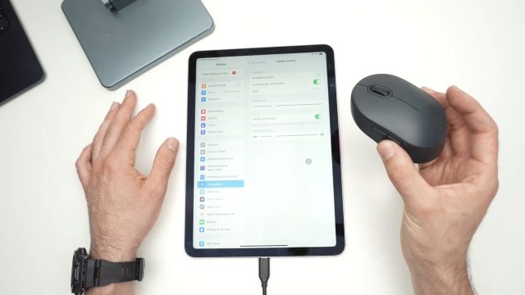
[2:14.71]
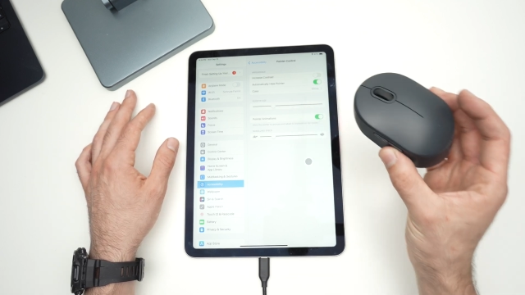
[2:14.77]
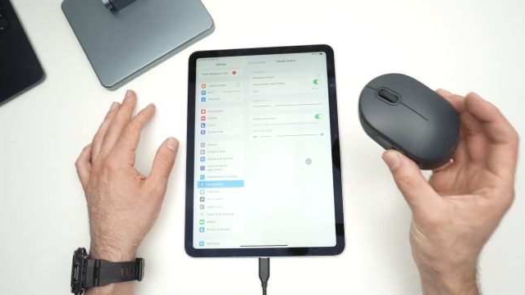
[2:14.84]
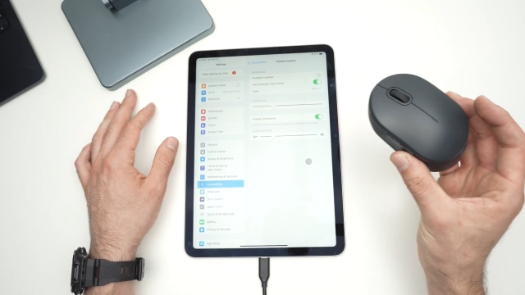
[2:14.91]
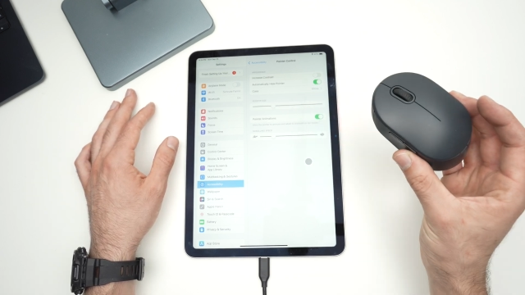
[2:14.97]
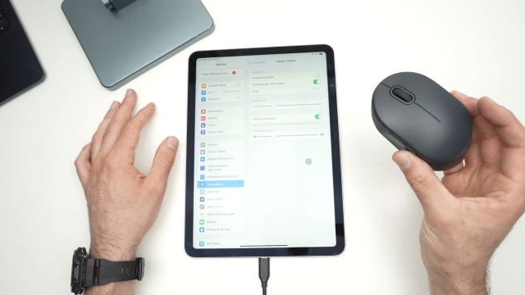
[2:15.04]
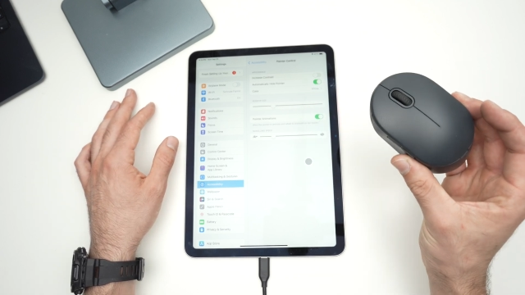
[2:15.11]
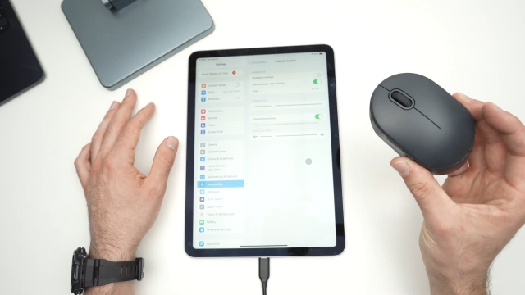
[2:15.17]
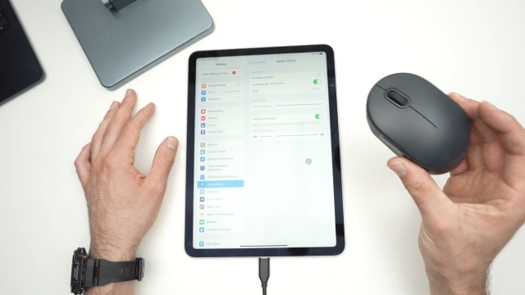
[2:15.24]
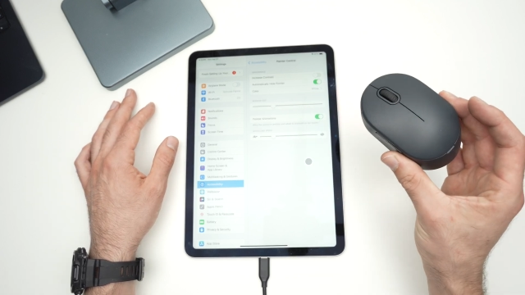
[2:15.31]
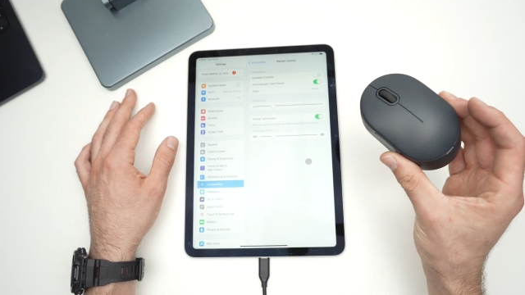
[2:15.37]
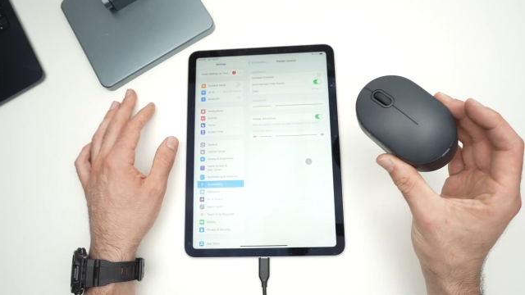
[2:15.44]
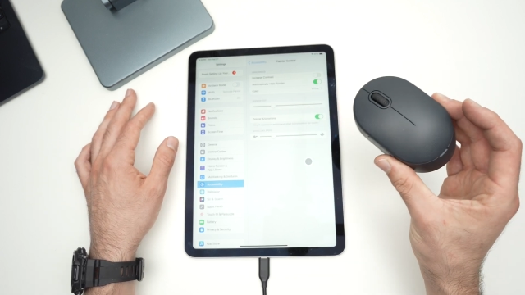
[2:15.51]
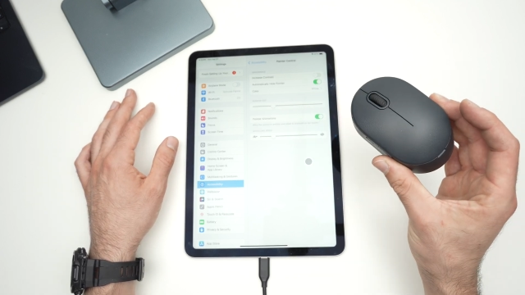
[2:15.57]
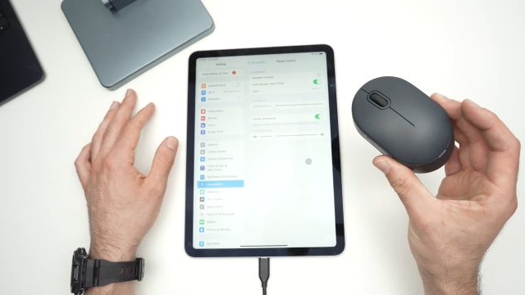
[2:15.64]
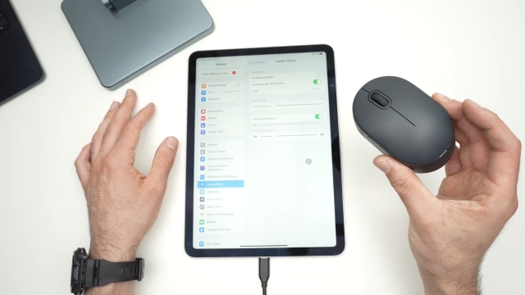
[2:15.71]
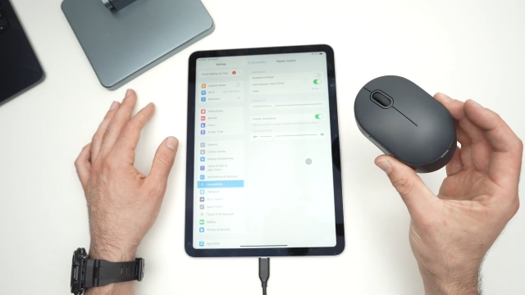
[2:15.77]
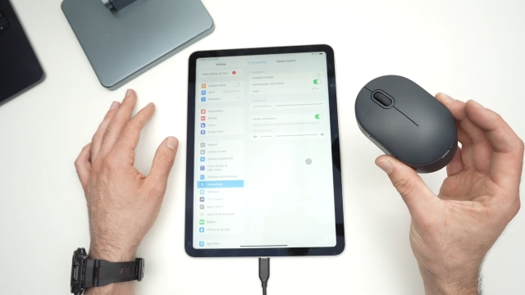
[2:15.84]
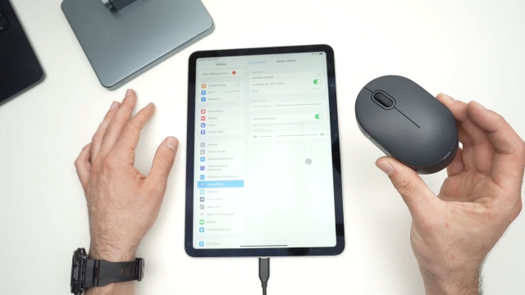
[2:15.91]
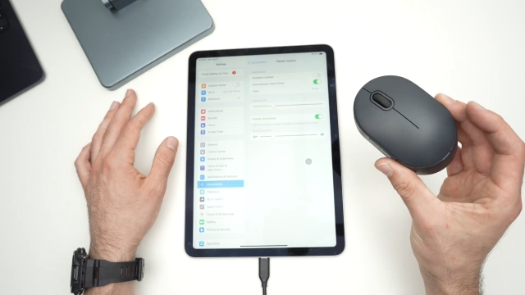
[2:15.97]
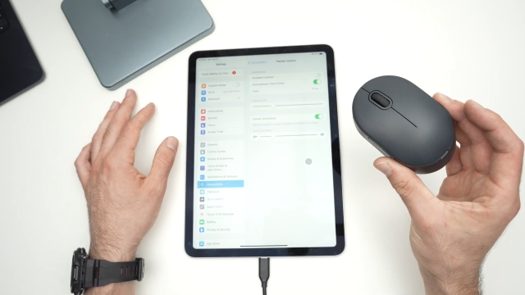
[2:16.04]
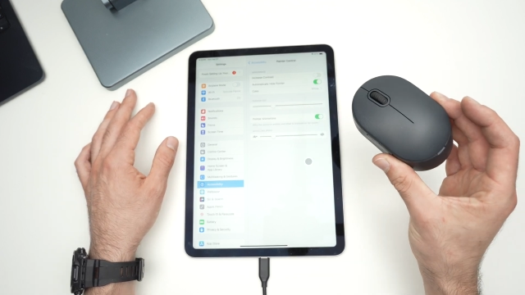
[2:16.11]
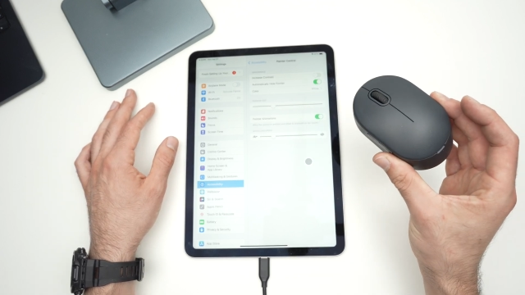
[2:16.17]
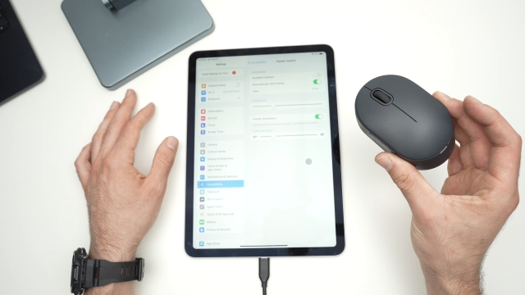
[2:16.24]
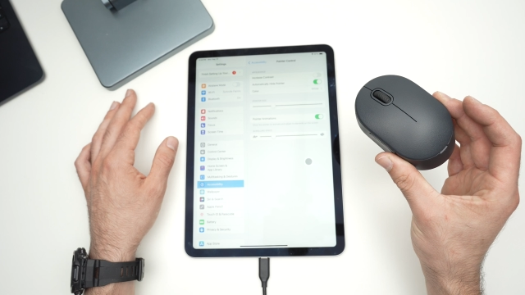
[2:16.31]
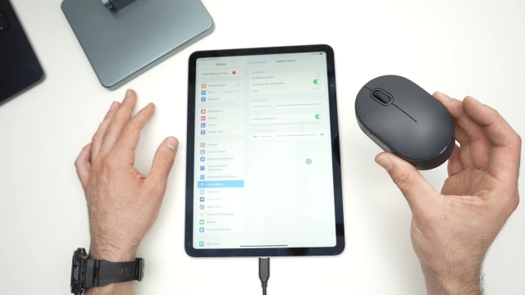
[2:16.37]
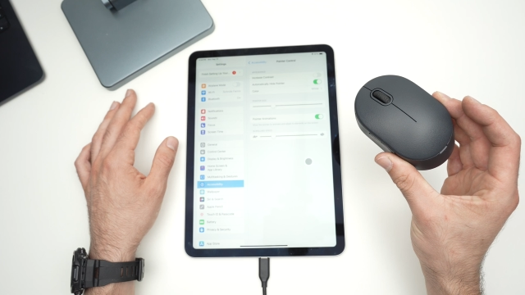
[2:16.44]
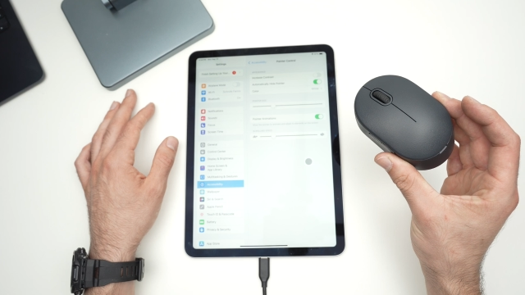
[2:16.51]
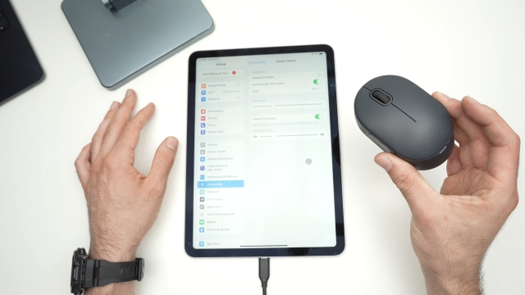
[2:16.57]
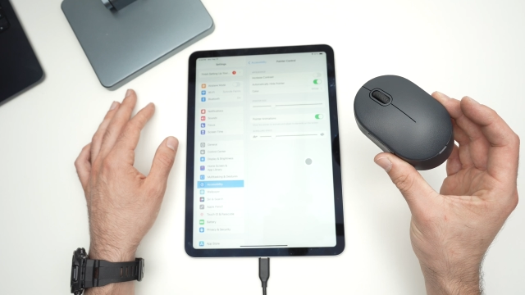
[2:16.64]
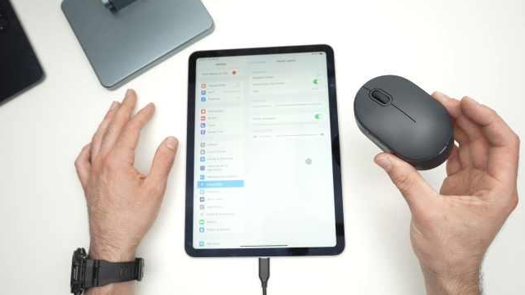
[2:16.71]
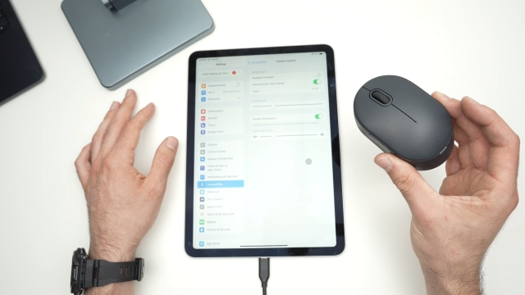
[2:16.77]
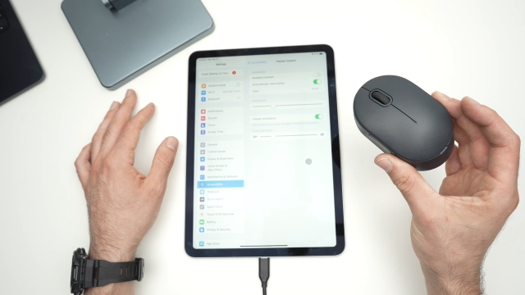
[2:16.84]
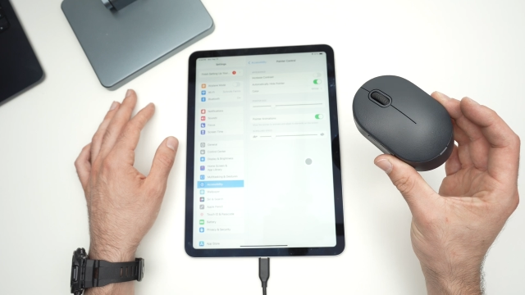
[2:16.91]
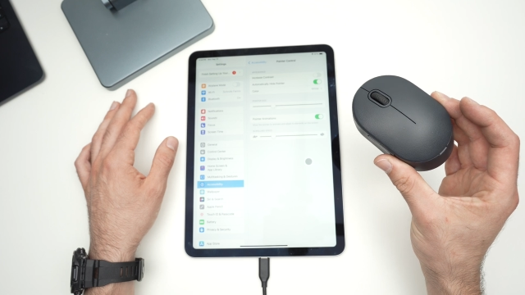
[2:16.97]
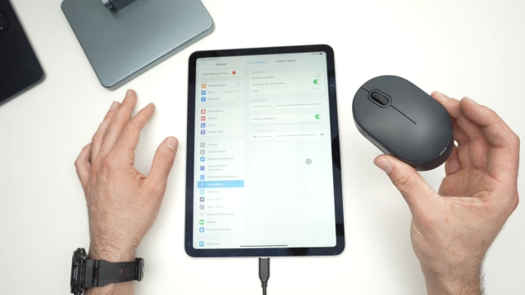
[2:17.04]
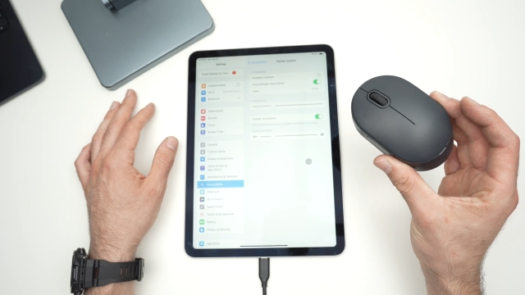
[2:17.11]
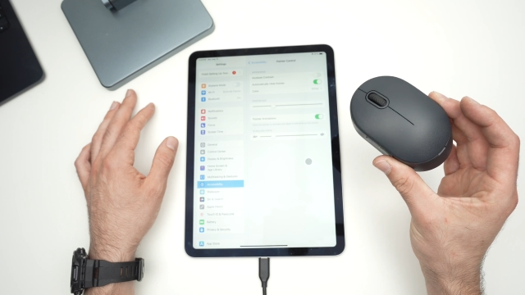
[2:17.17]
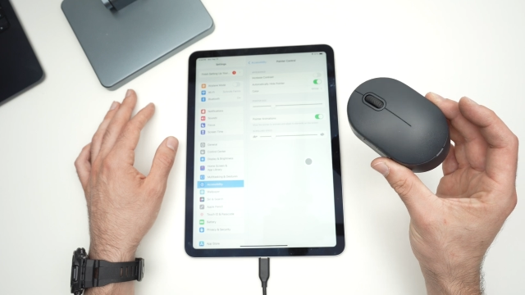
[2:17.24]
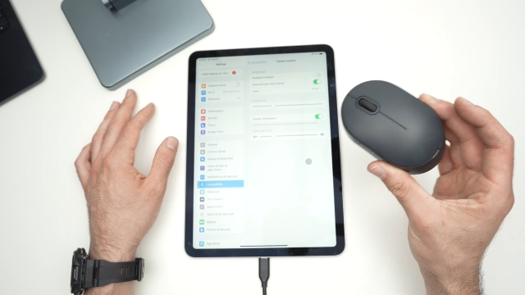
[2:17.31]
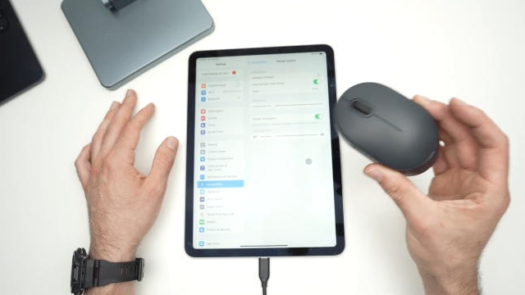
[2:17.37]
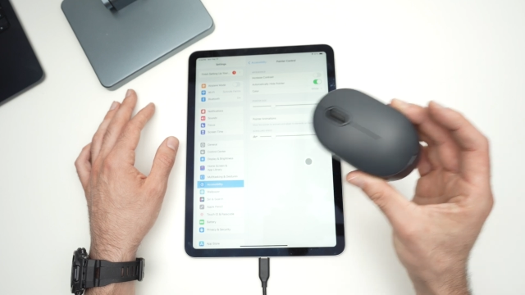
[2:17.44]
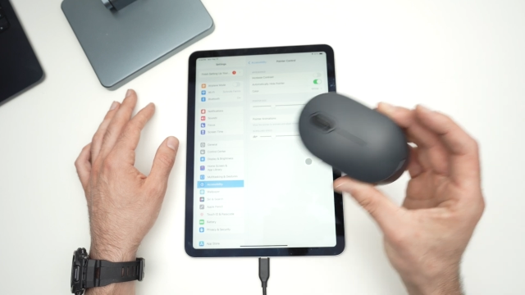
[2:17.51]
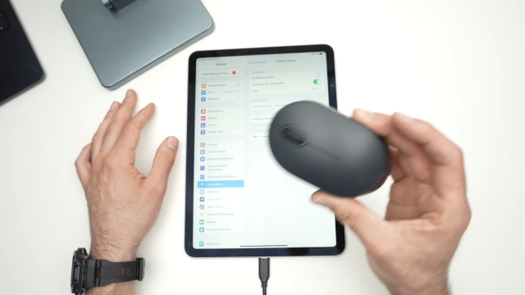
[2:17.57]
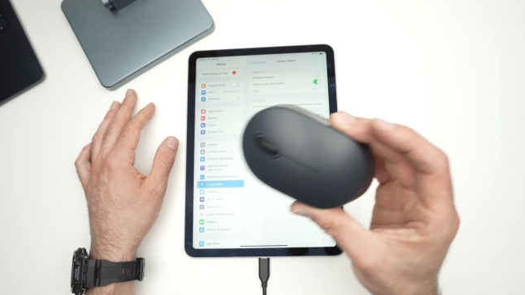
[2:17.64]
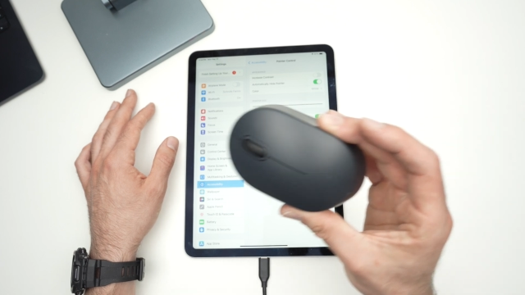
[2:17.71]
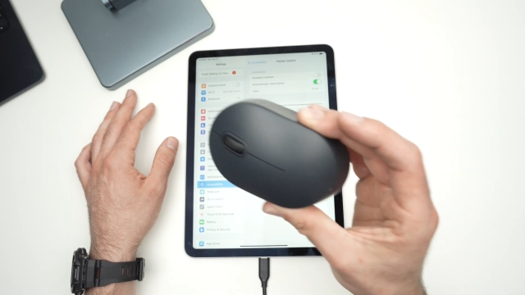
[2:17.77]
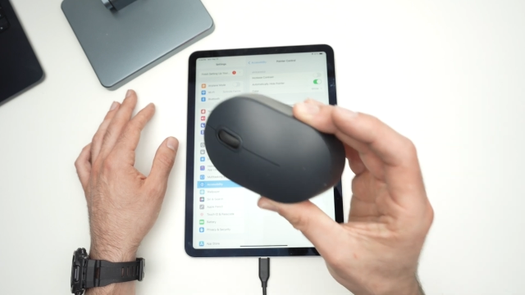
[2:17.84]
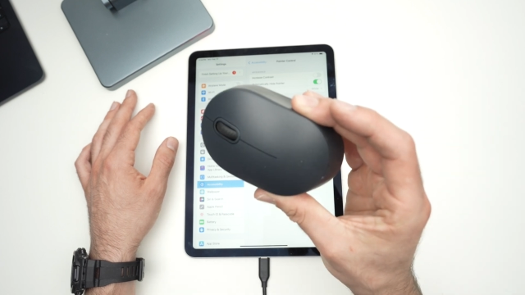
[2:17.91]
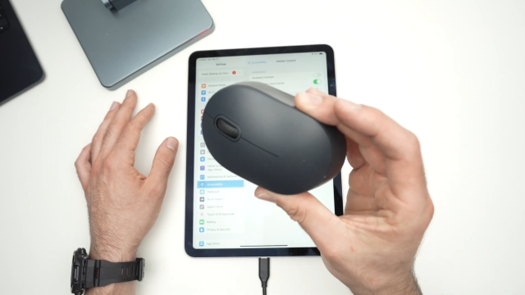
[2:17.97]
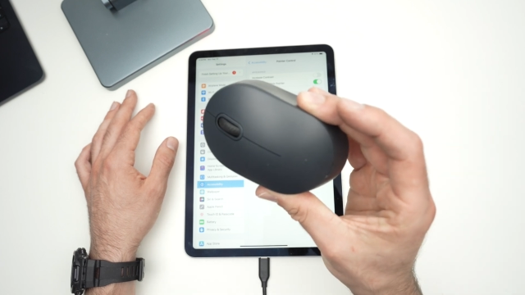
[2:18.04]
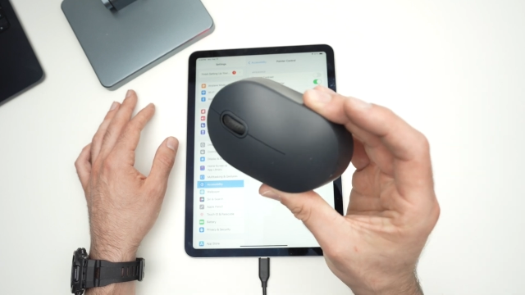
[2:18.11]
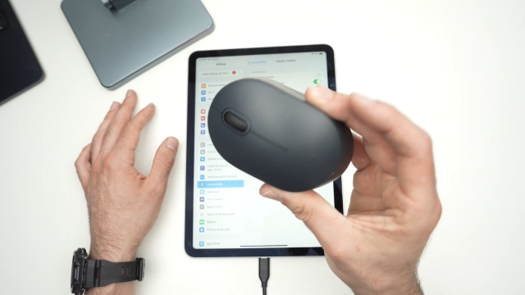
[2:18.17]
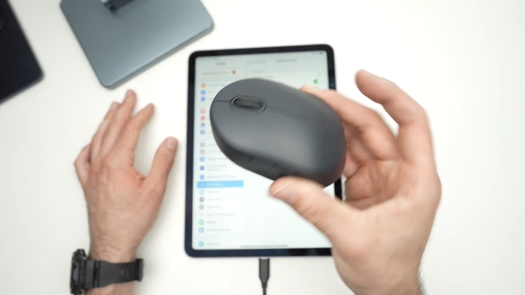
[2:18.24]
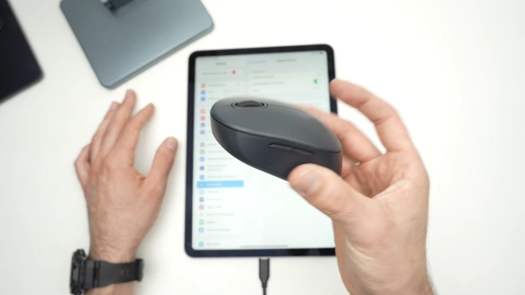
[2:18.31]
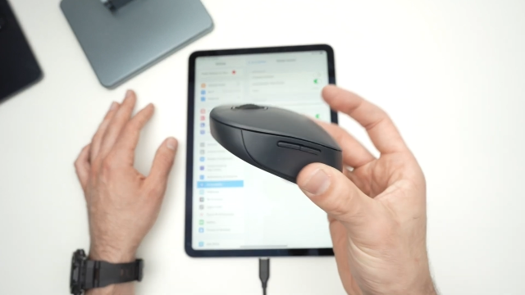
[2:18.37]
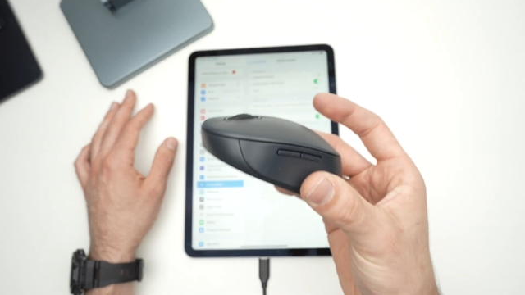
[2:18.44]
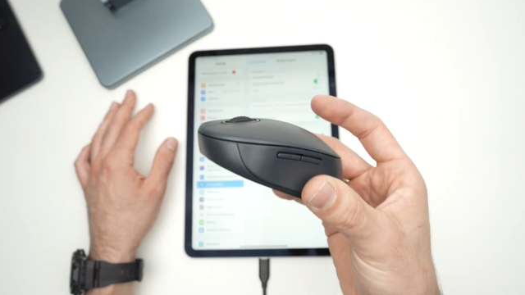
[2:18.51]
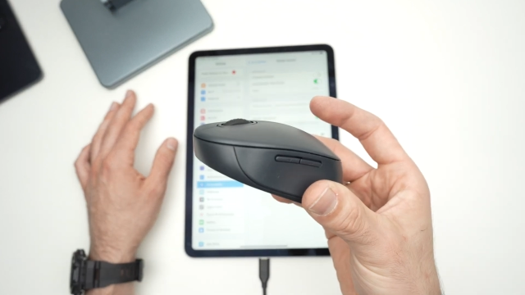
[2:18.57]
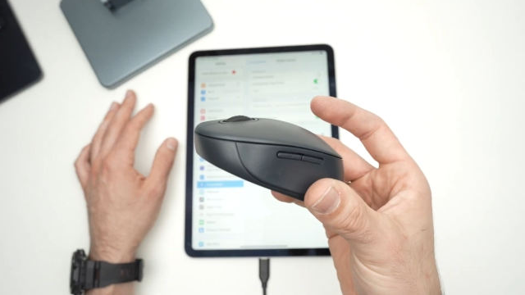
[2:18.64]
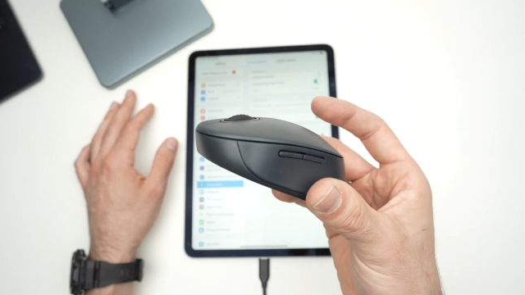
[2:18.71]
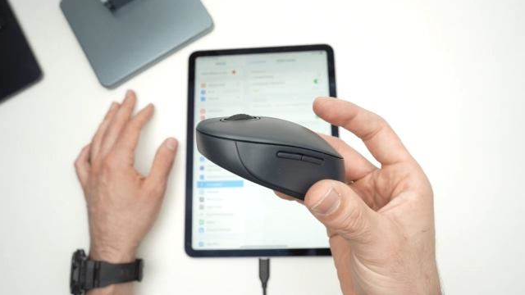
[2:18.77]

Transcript: No face is visible, so there are no lips to read.